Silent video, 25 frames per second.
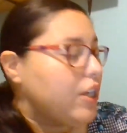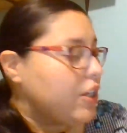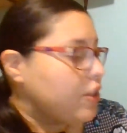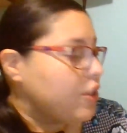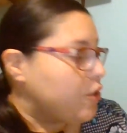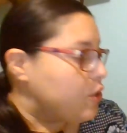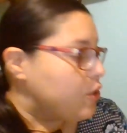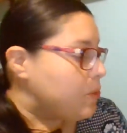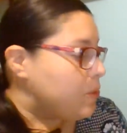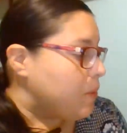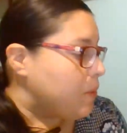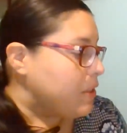
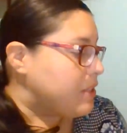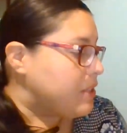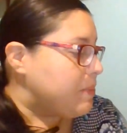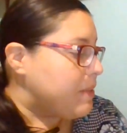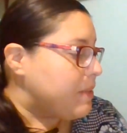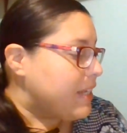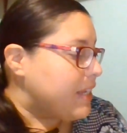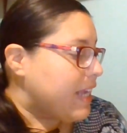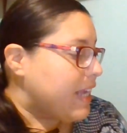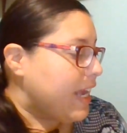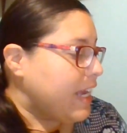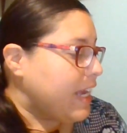use
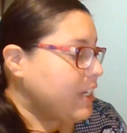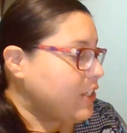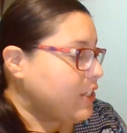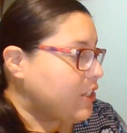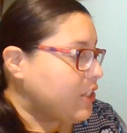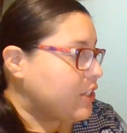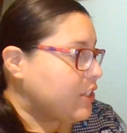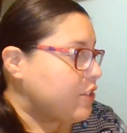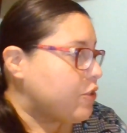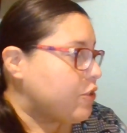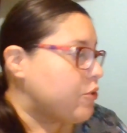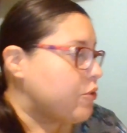
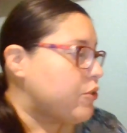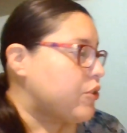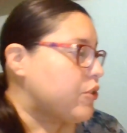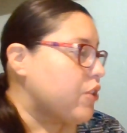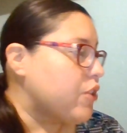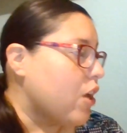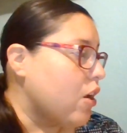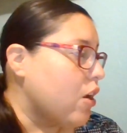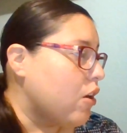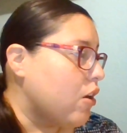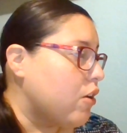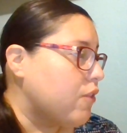multiplication to
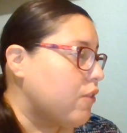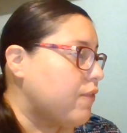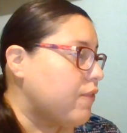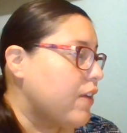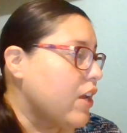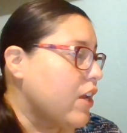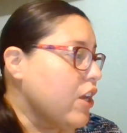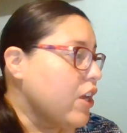solve.